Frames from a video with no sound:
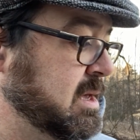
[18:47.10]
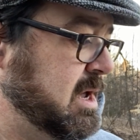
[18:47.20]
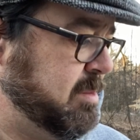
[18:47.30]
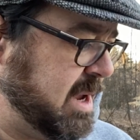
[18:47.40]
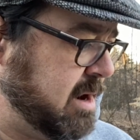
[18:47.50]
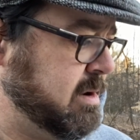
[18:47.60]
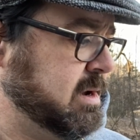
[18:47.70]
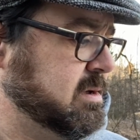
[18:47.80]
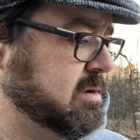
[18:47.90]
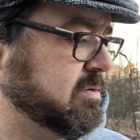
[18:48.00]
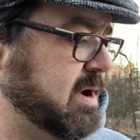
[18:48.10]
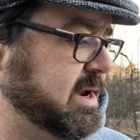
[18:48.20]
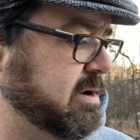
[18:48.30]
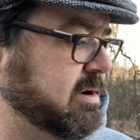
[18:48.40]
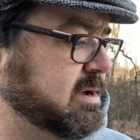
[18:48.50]
I'm Eric, cried
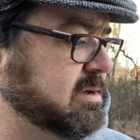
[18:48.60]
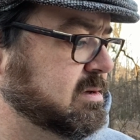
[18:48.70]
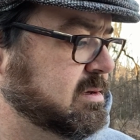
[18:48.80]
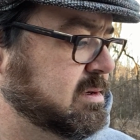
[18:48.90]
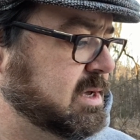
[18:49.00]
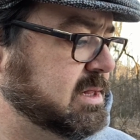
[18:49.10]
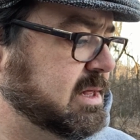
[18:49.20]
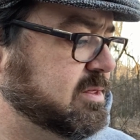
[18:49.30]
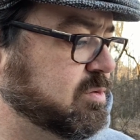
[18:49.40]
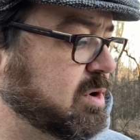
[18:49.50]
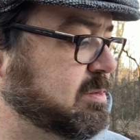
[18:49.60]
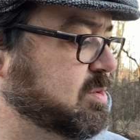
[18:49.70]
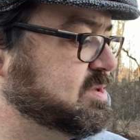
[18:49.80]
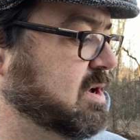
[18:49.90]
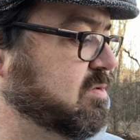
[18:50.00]
Eric. He let the robe that
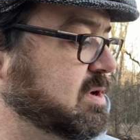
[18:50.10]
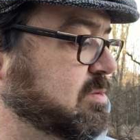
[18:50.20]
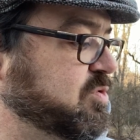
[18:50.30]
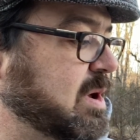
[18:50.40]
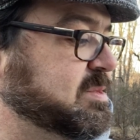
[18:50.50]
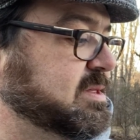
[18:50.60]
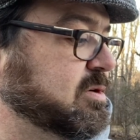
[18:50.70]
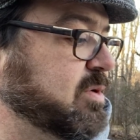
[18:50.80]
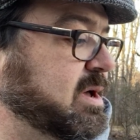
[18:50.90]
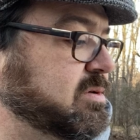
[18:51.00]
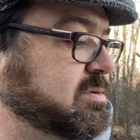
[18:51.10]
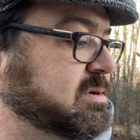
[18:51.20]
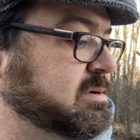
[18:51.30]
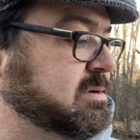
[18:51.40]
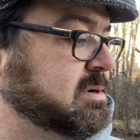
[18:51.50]
was covering him drop to the ground.
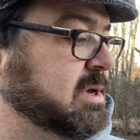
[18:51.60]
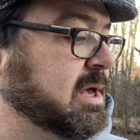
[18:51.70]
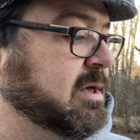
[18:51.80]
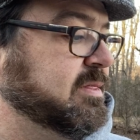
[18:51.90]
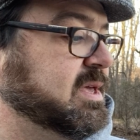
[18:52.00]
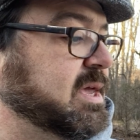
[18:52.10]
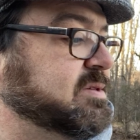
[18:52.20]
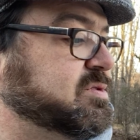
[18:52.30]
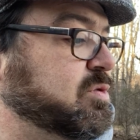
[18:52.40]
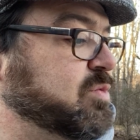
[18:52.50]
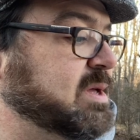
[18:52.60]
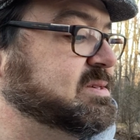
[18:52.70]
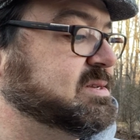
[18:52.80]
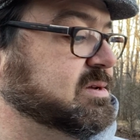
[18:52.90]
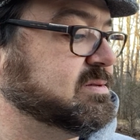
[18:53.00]
The king's own red
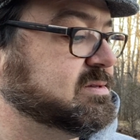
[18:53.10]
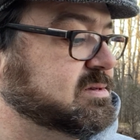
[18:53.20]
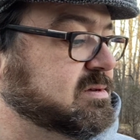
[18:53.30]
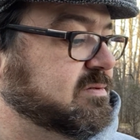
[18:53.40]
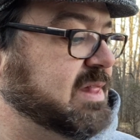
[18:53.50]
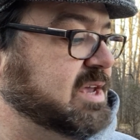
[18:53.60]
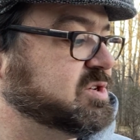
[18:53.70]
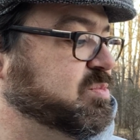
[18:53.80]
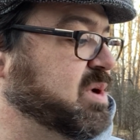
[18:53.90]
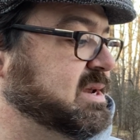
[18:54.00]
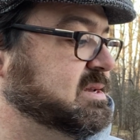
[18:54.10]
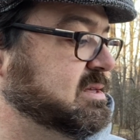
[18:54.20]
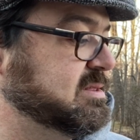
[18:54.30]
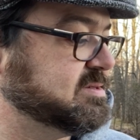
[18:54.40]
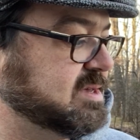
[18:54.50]
stilts flashed bright
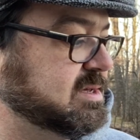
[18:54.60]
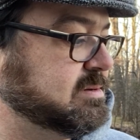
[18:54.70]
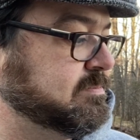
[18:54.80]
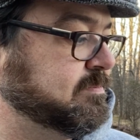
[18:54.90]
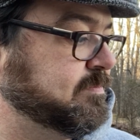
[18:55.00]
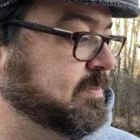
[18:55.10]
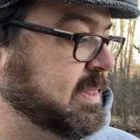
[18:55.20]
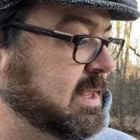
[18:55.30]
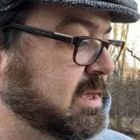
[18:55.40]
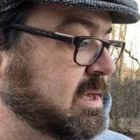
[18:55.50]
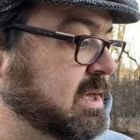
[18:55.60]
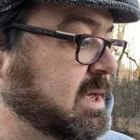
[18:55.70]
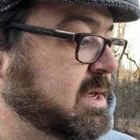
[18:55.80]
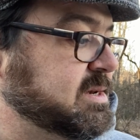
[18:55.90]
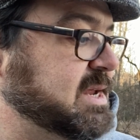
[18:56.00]
in the sun.
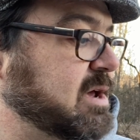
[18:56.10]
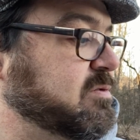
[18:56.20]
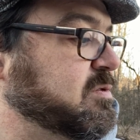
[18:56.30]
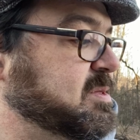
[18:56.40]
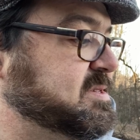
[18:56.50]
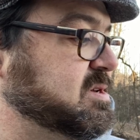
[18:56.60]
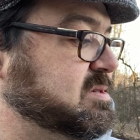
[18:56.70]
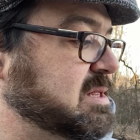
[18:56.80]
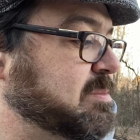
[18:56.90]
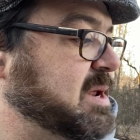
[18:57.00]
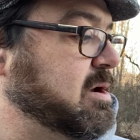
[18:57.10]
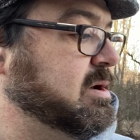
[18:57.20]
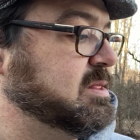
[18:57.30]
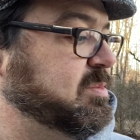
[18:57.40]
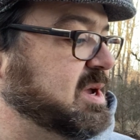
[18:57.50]
Down from the stilts leapt
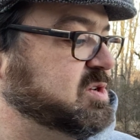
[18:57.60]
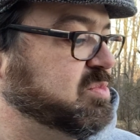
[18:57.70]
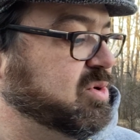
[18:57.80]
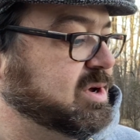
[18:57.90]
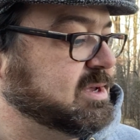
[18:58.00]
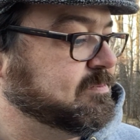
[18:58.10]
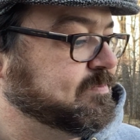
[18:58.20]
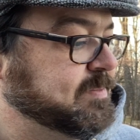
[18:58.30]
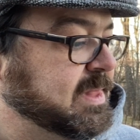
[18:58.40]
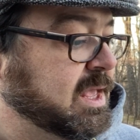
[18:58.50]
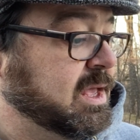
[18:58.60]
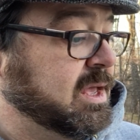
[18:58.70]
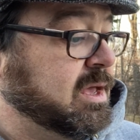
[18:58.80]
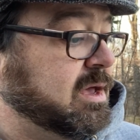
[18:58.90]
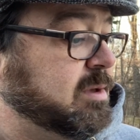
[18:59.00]
Eric, the page boy.
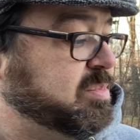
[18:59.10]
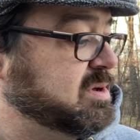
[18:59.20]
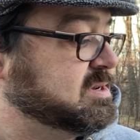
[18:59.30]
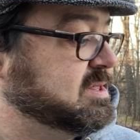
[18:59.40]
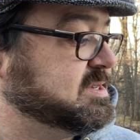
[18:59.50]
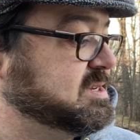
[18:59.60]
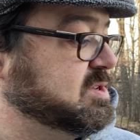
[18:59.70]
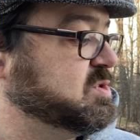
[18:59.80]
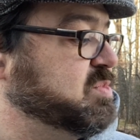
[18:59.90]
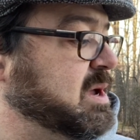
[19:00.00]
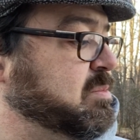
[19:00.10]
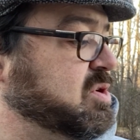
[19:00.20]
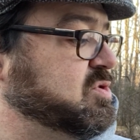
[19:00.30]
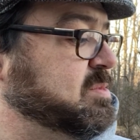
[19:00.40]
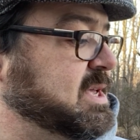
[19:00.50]
Up onto the stilts sprang
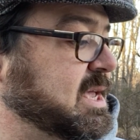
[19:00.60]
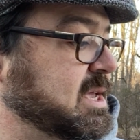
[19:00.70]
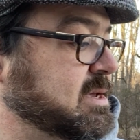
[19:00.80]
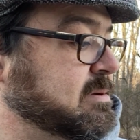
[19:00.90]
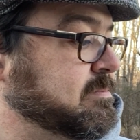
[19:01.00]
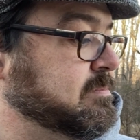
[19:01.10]
Bertram the king.